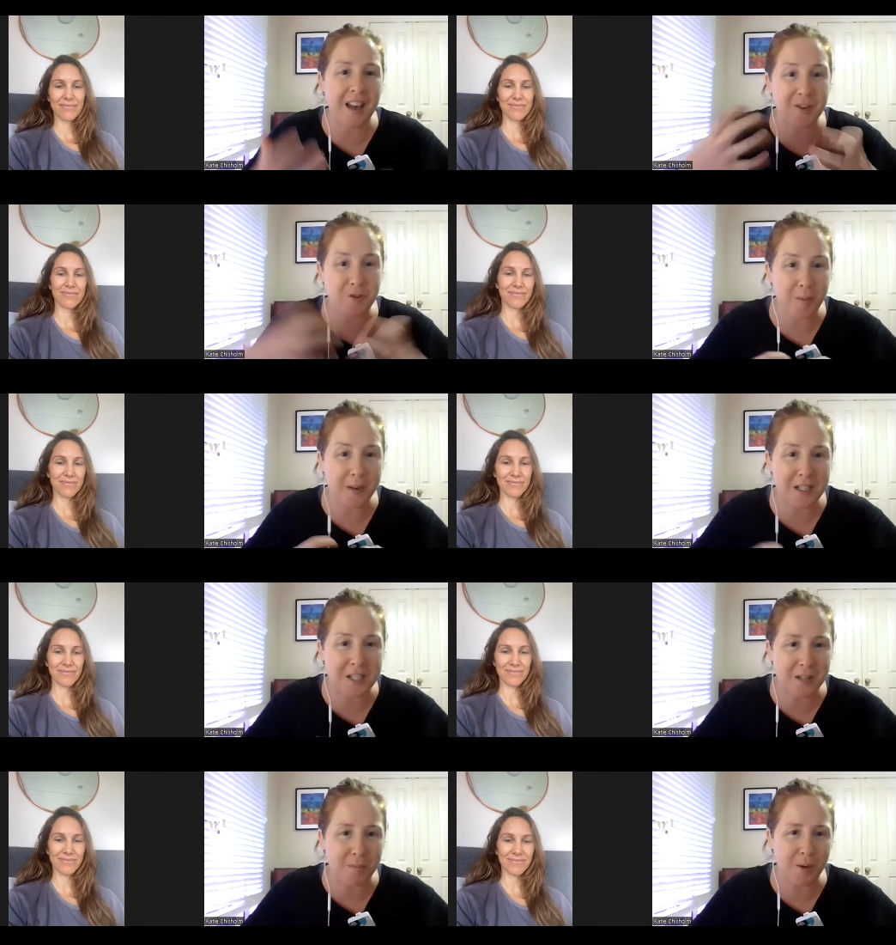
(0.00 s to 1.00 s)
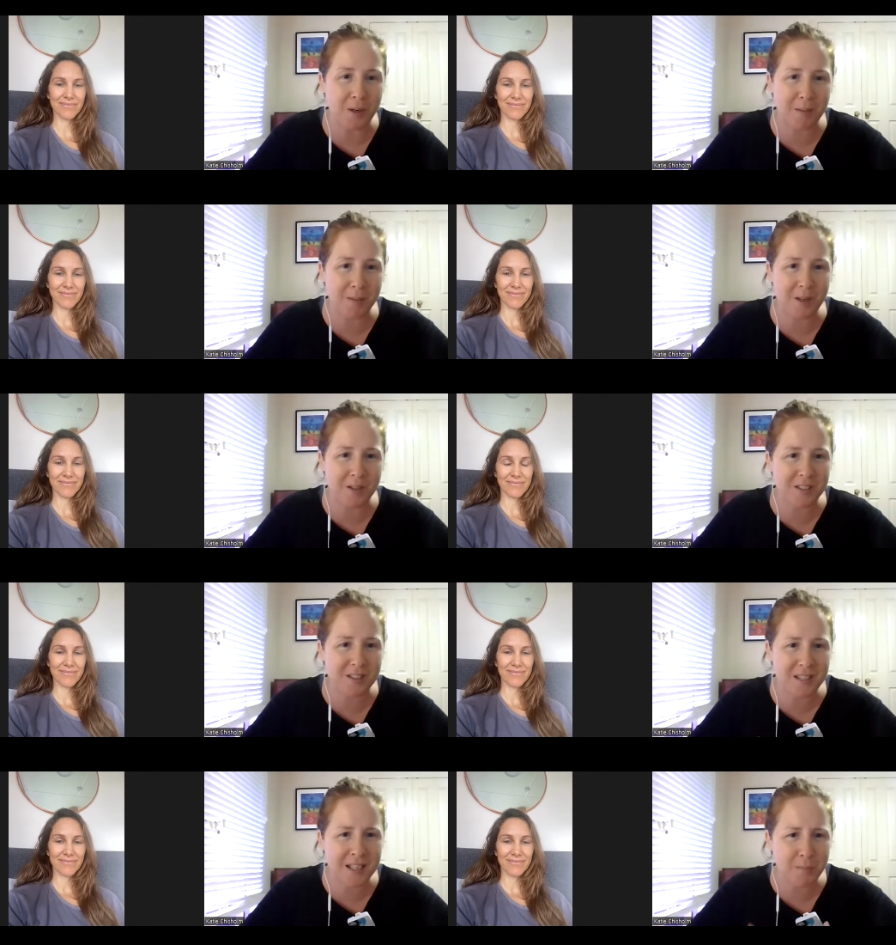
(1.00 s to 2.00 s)
Speaker 1: and dropping into the body
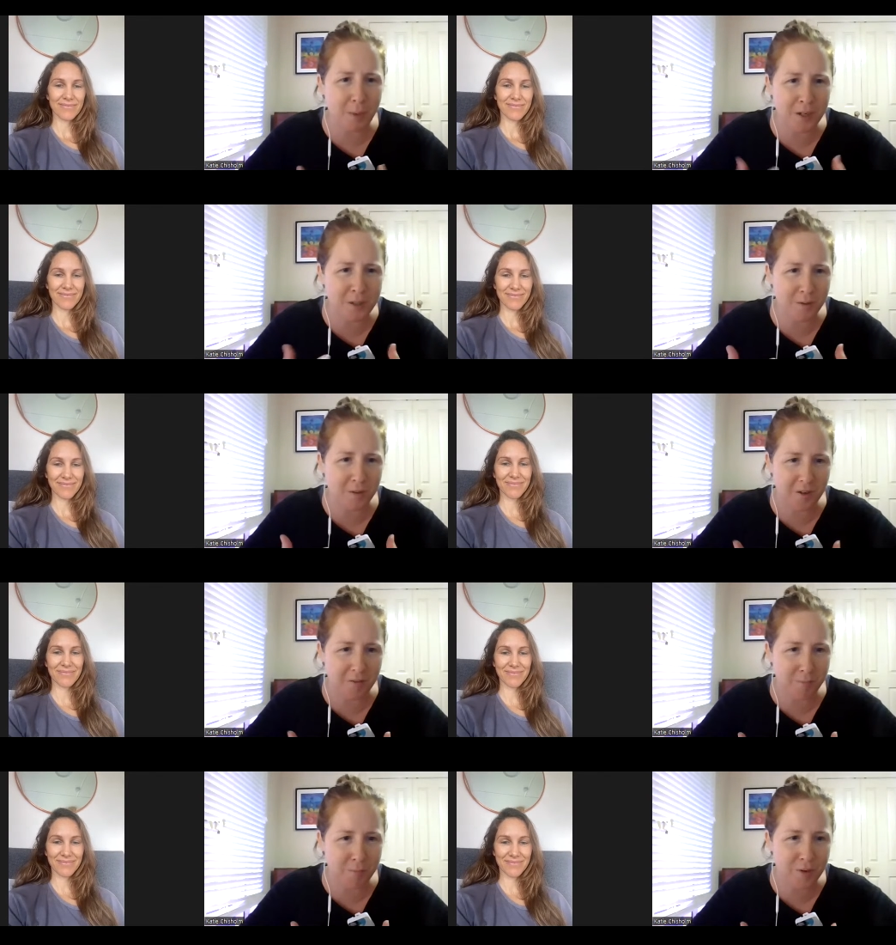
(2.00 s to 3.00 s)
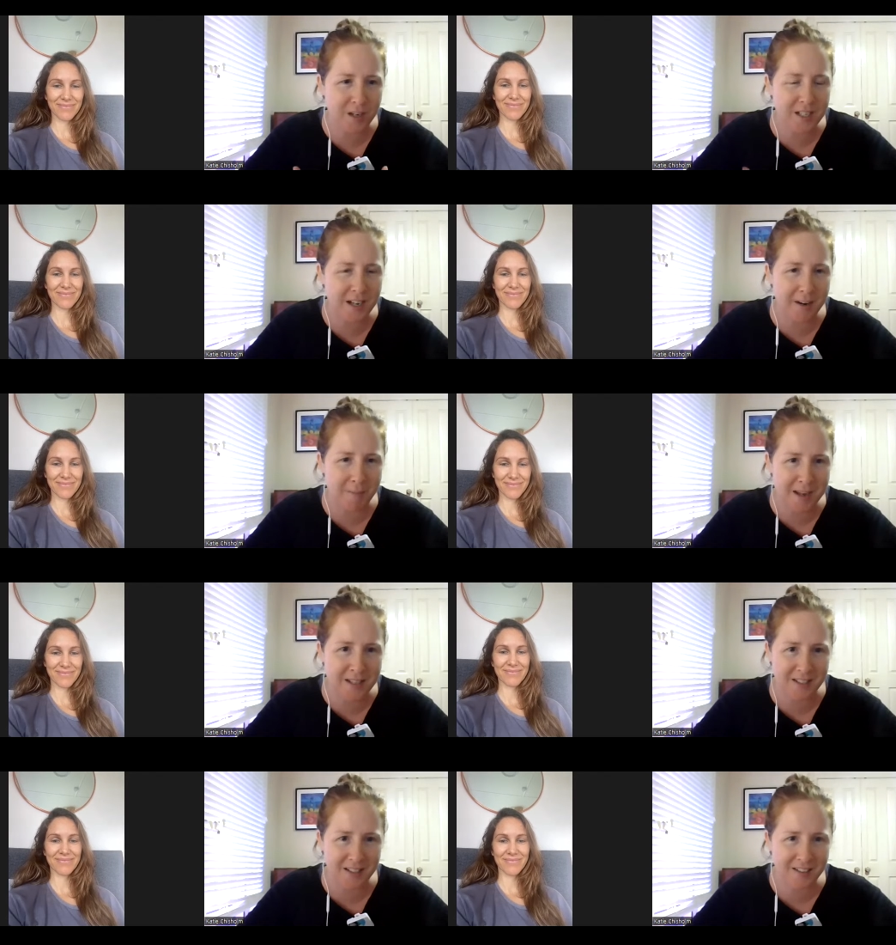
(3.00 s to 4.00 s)
because these bodies we've mm. got are pretty darn
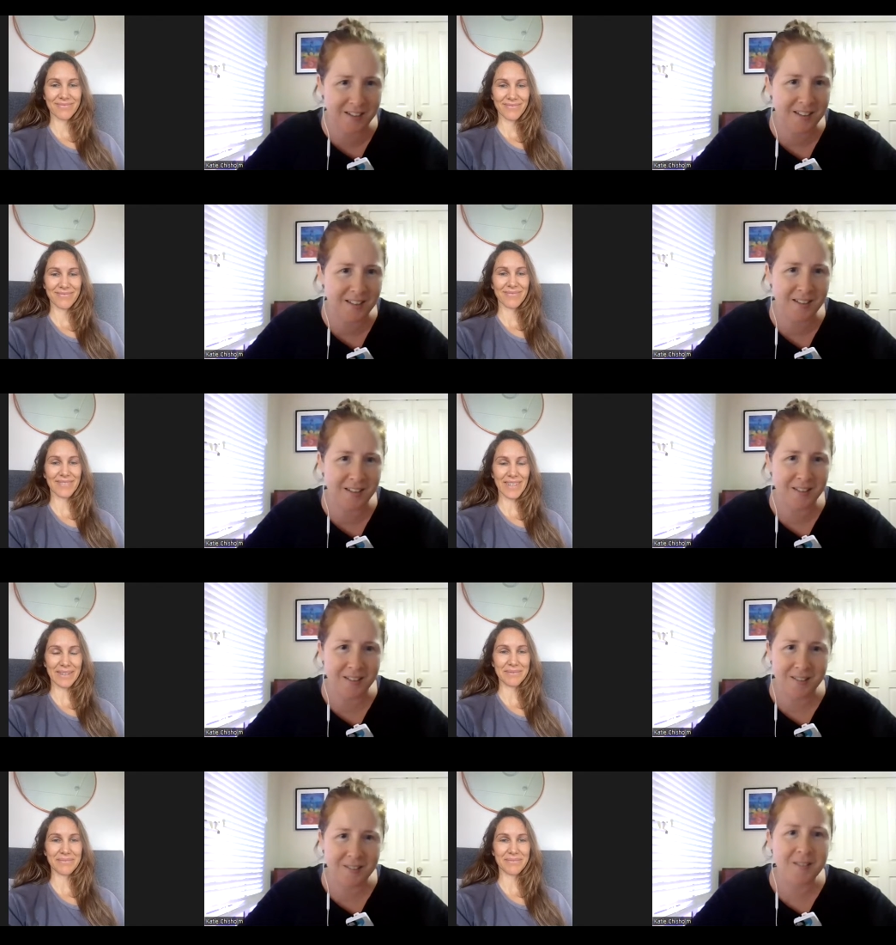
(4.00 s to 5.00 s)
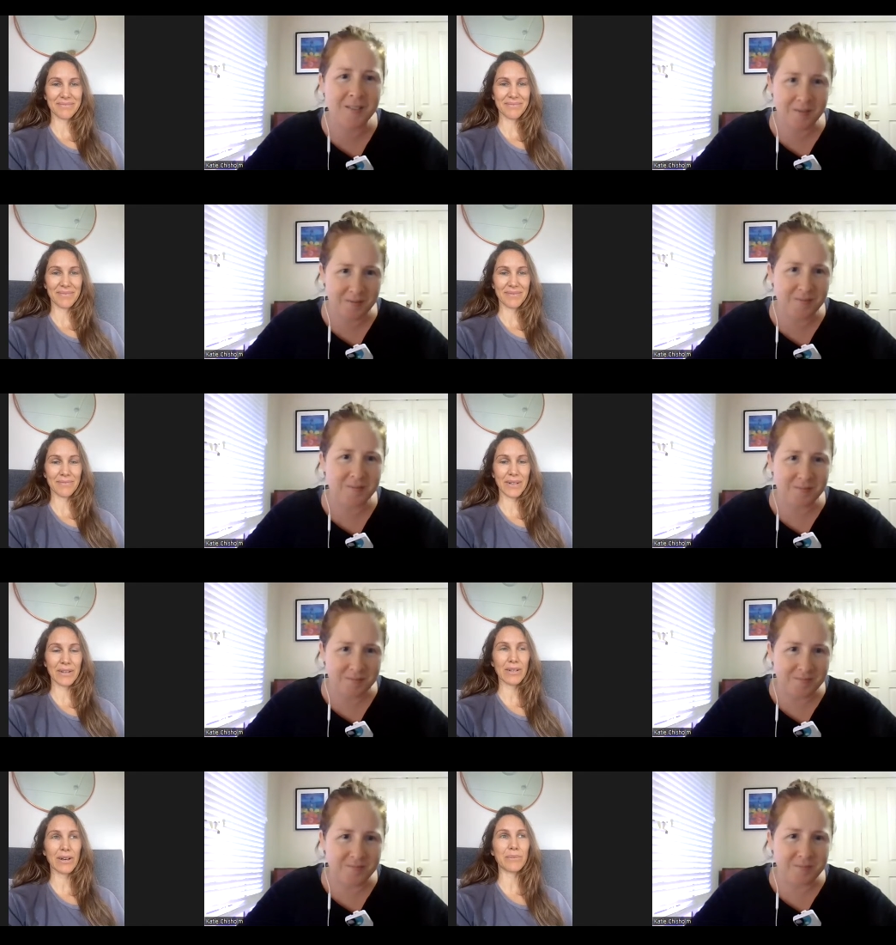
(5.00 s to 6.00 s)
amazing. Yeah.
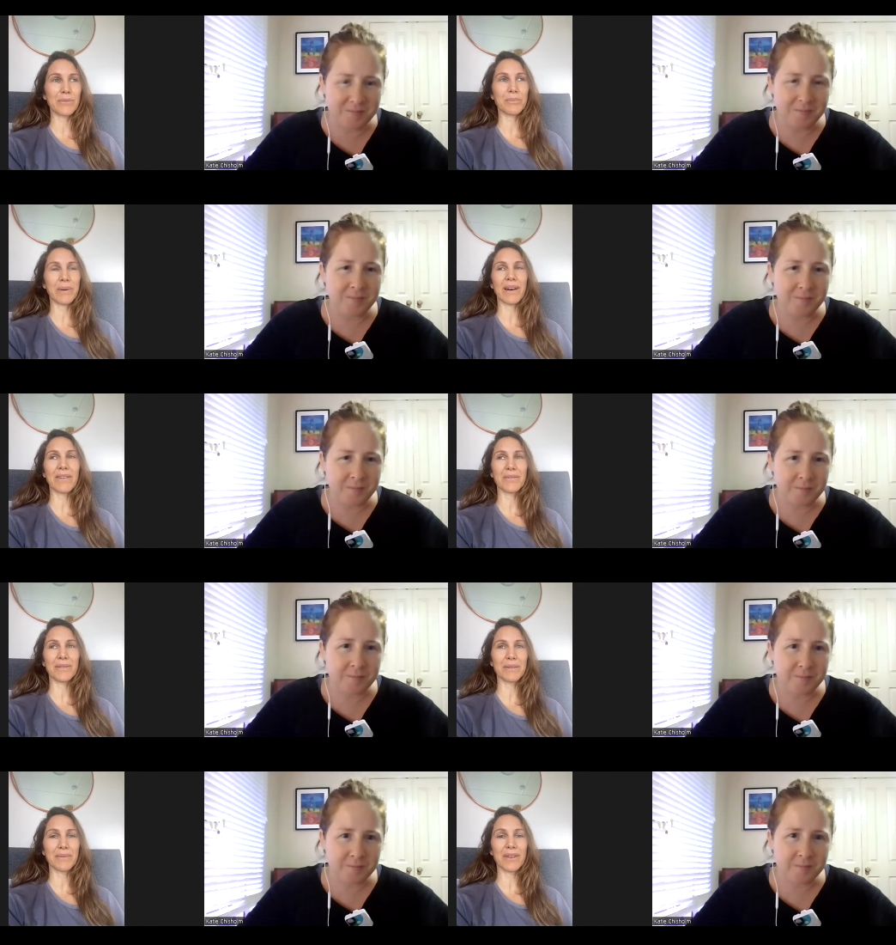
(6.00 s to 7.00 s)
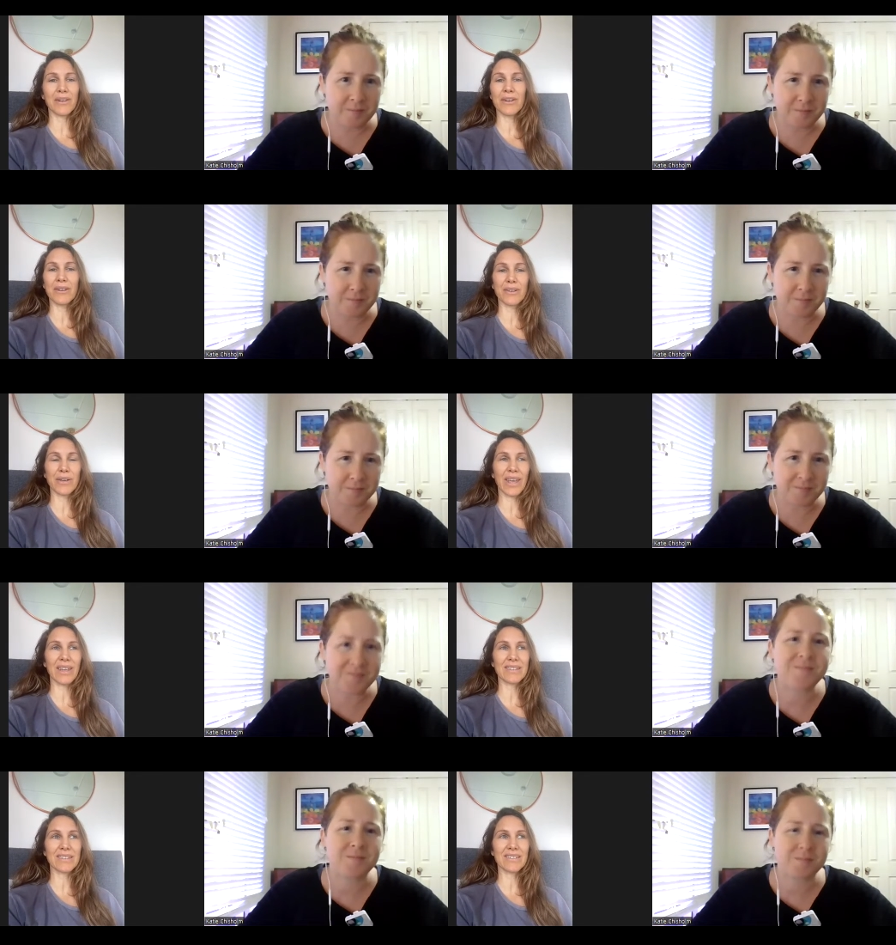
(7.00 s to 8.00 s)
Speaker 2: We're a lot more powerful than we know.
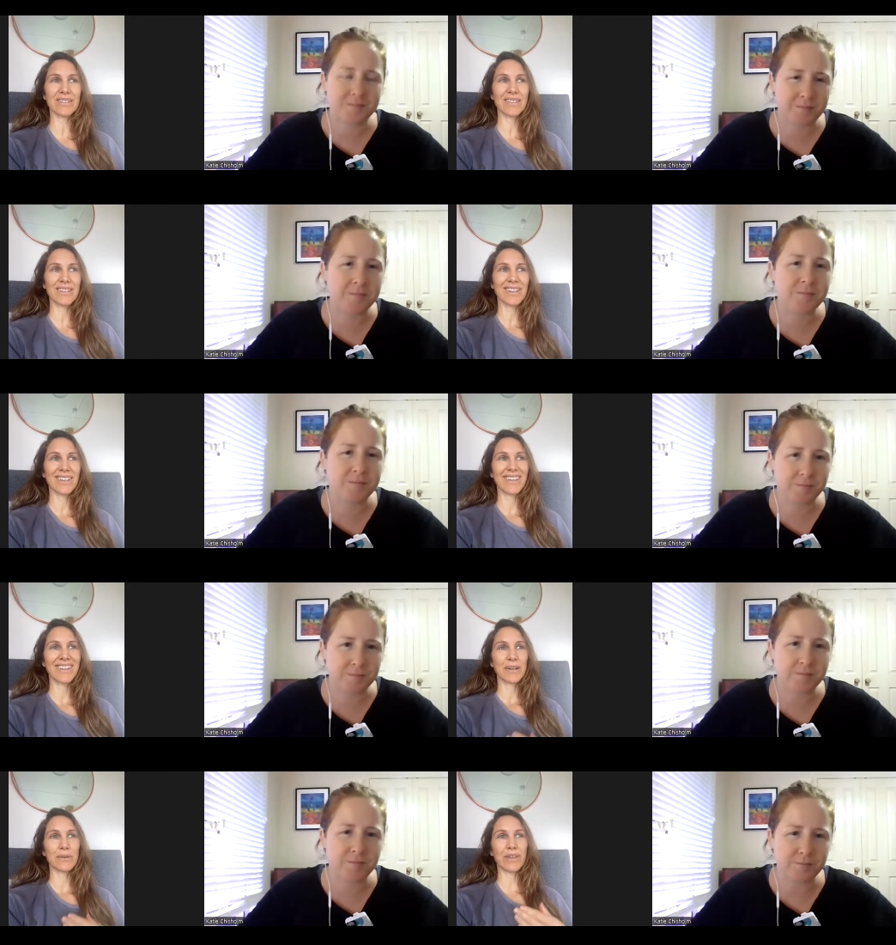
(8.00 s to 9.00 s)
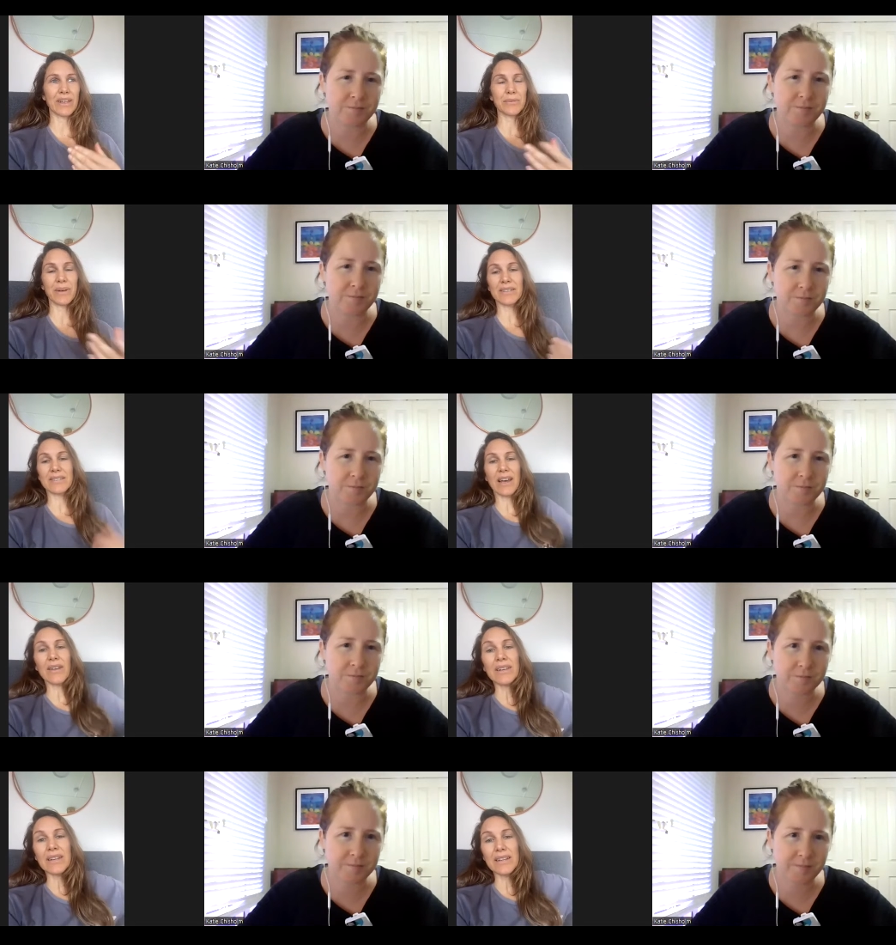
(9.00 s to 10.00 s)
And that's why
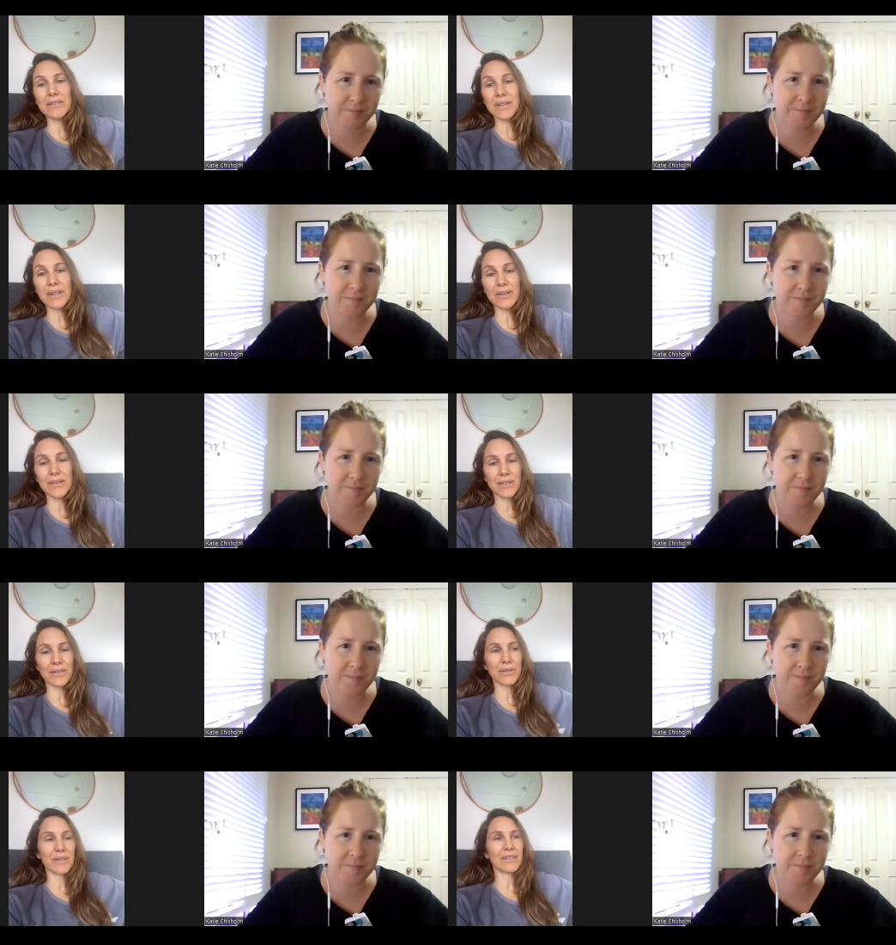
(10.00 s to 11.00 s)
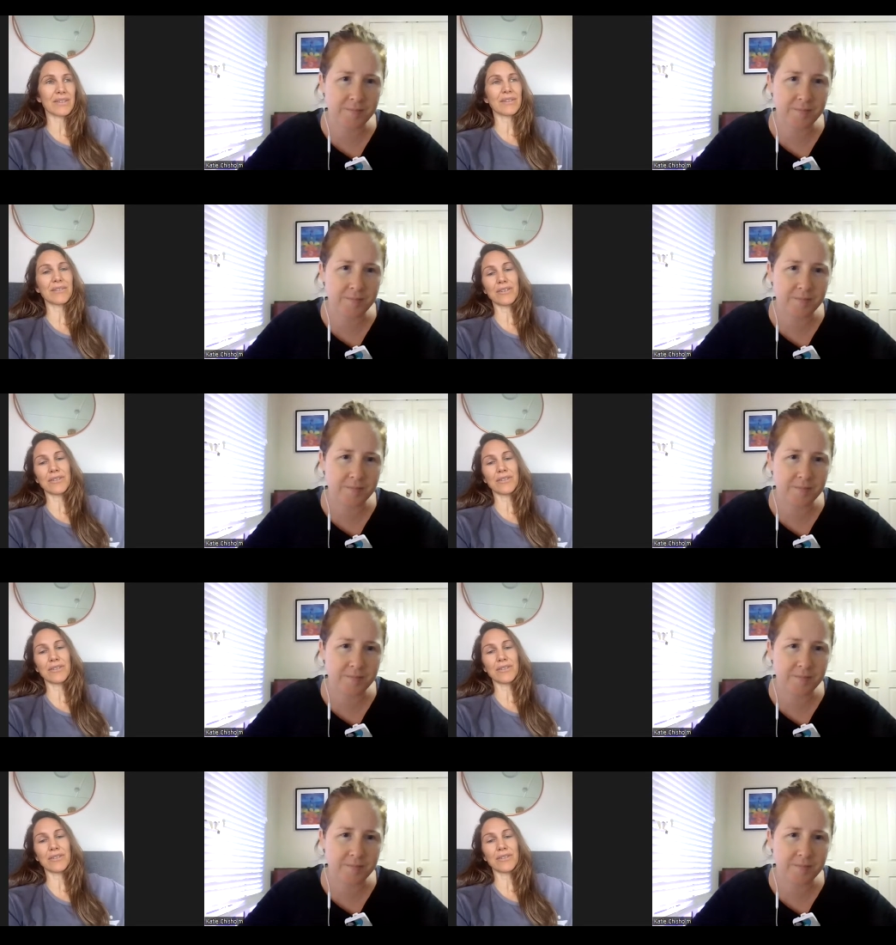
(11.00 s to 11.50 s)
sound healing is really good too. And it's in a